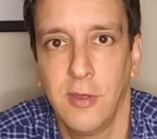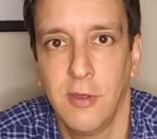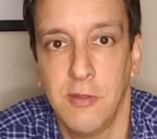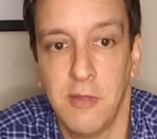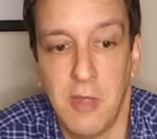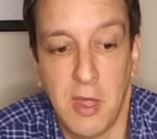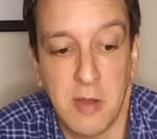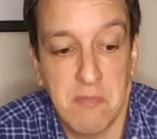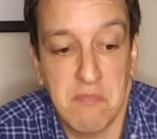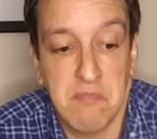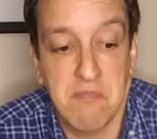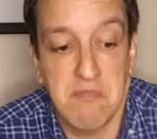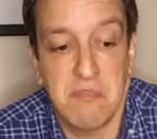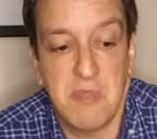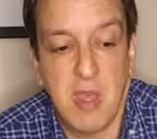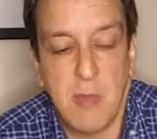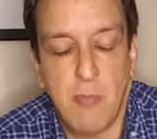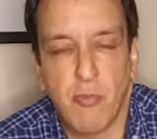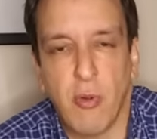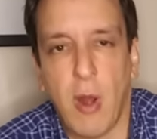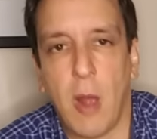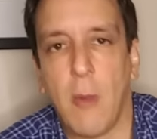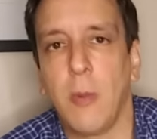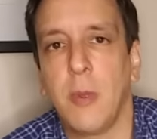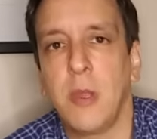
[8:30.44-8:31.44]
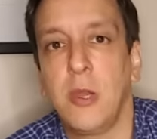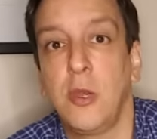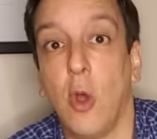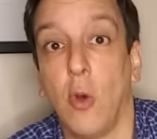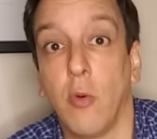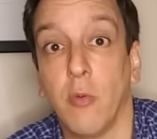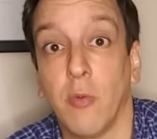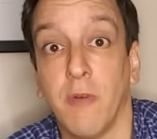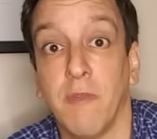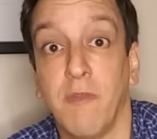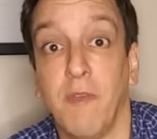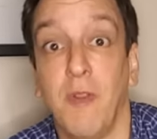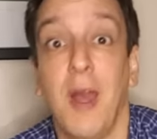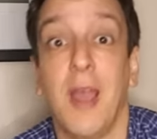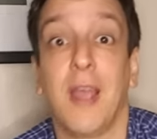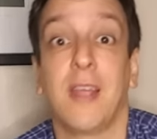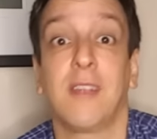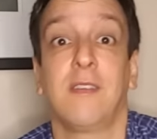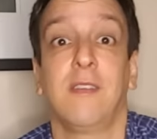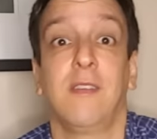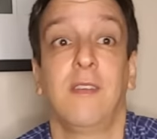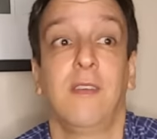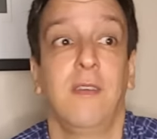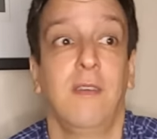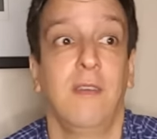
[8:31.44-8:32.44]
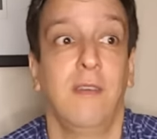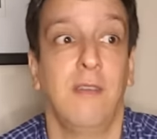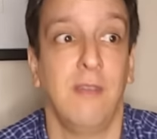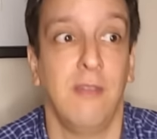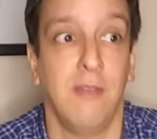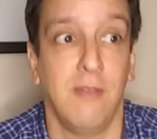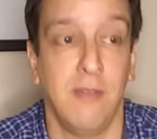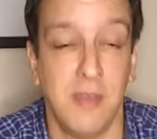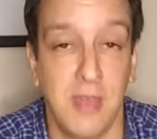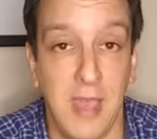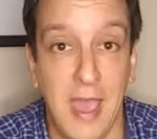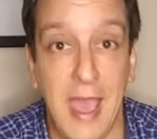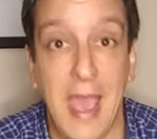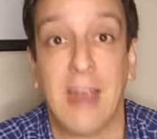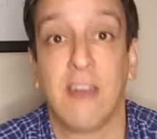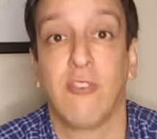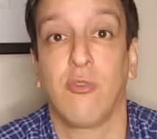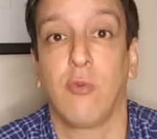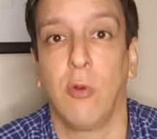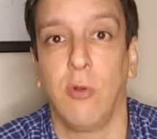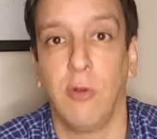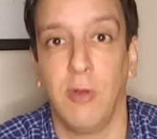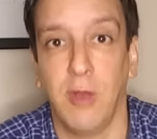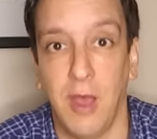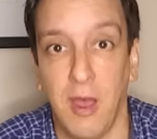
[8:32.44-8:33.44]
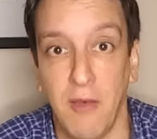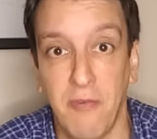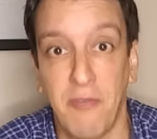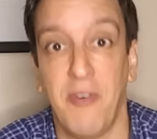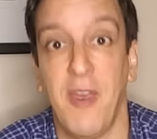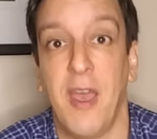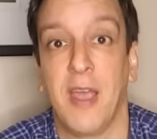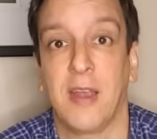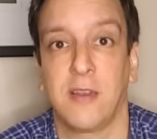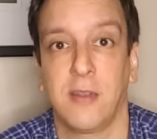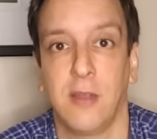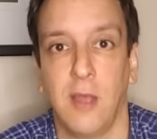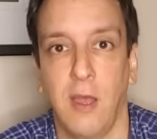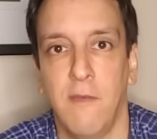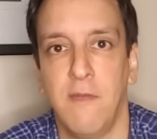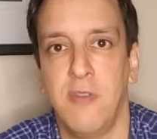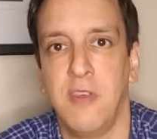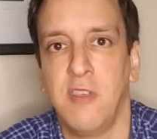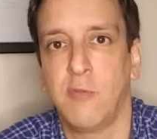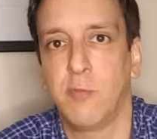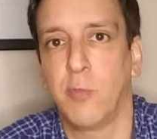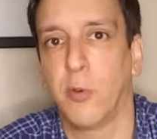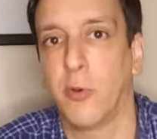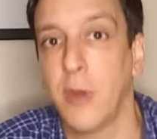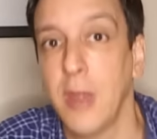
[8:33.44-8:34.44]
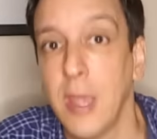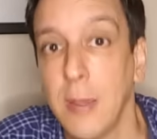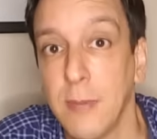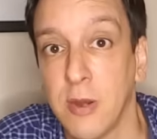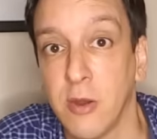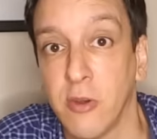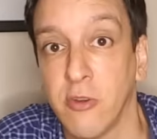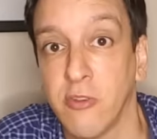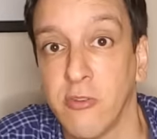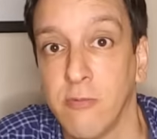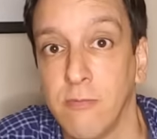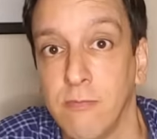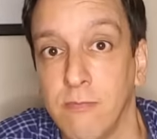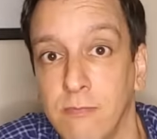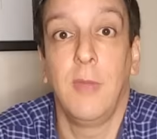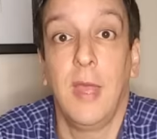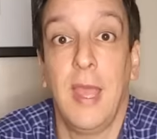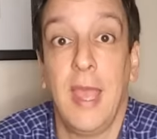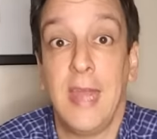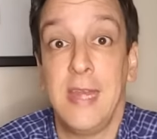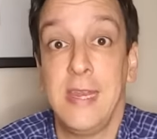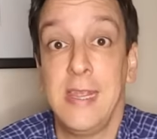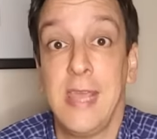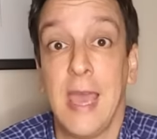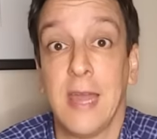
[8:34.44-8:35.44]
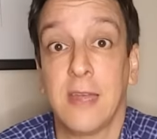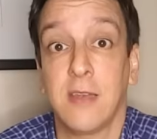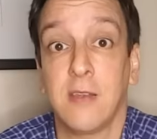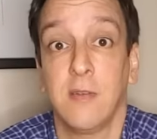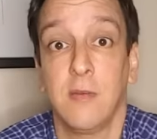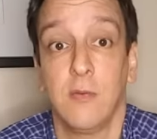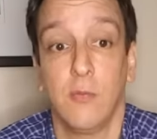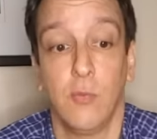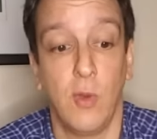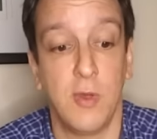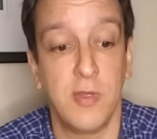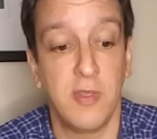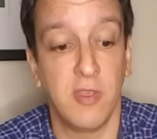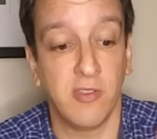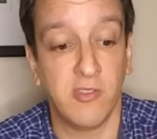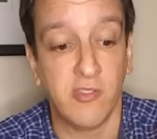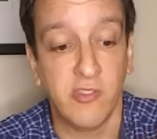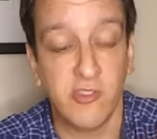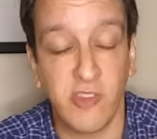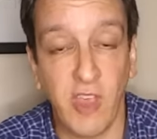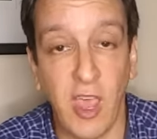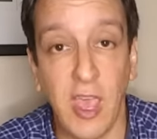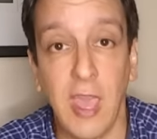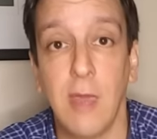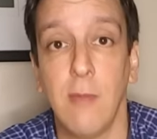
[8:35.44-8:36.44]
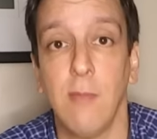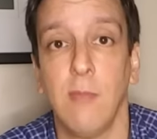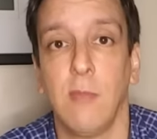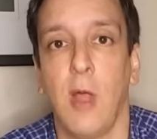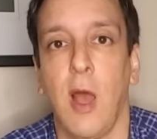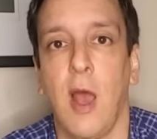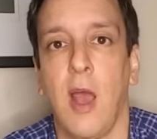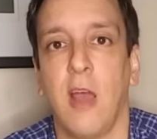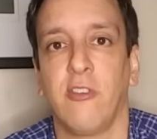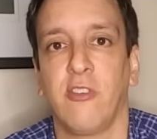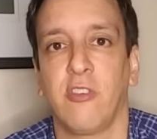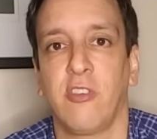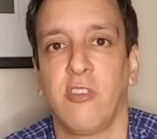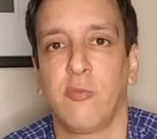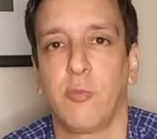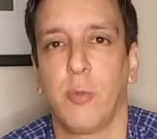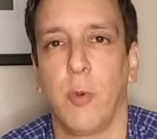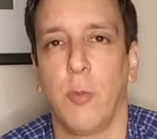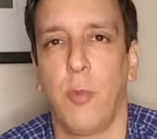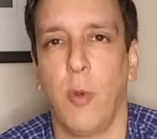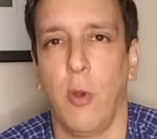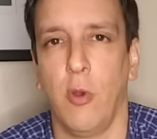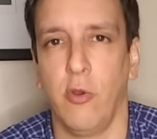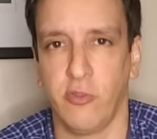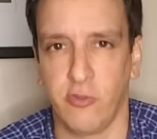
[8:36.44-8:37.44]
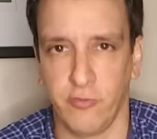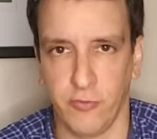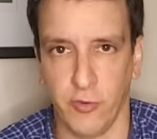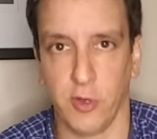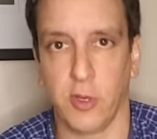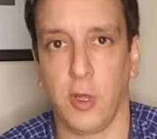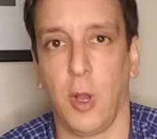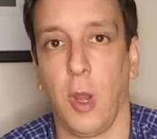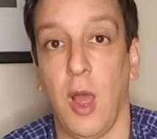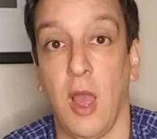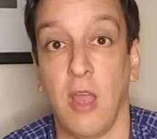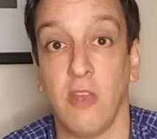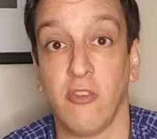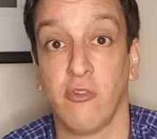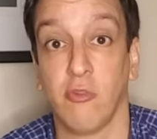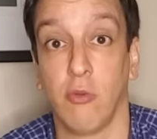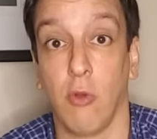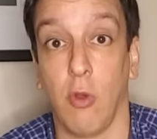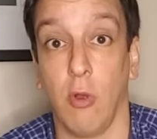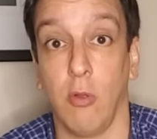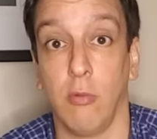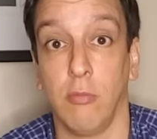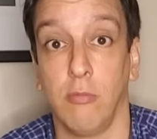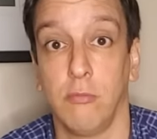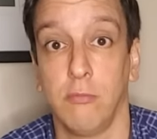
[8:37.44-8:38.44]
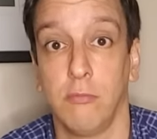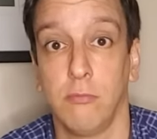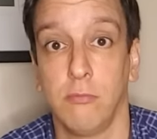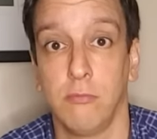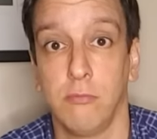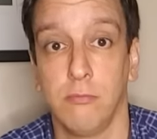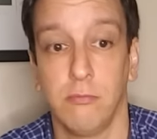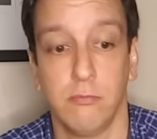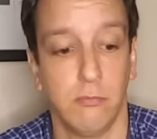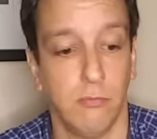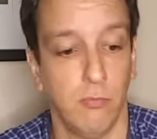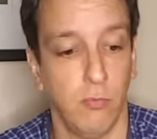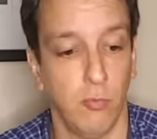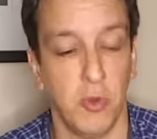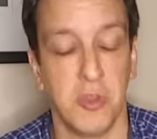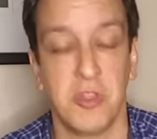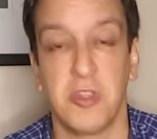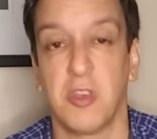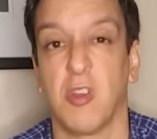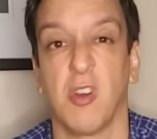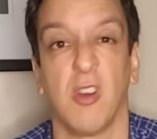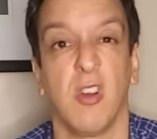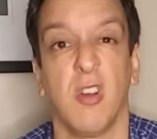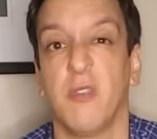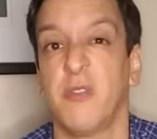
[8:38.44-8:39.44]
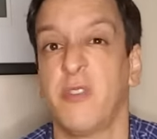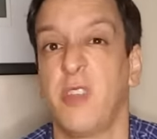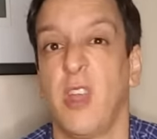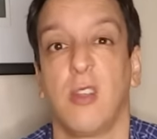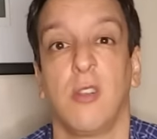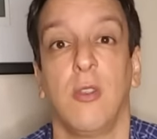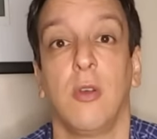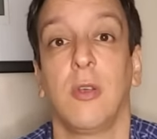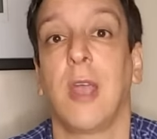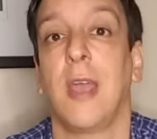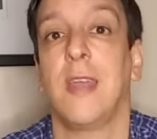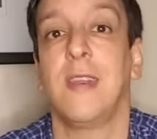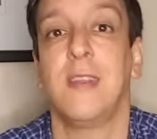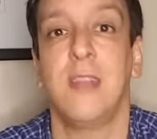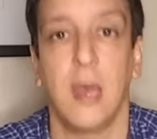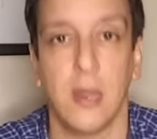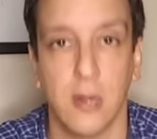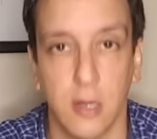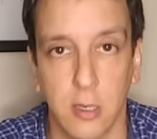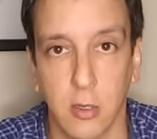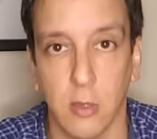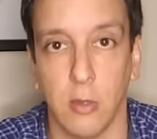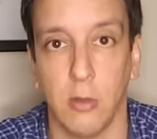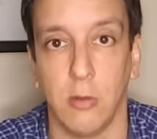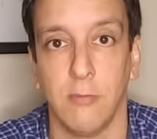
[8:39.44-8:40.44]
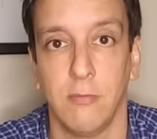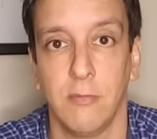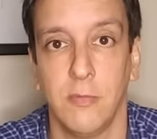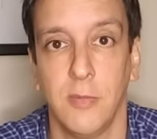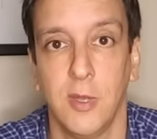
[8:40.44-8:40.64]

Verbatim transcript: that they probably don't reflect the actual effect of these parameters. And yet, when the same logic is proposed for cholesterol, with curves that look identical,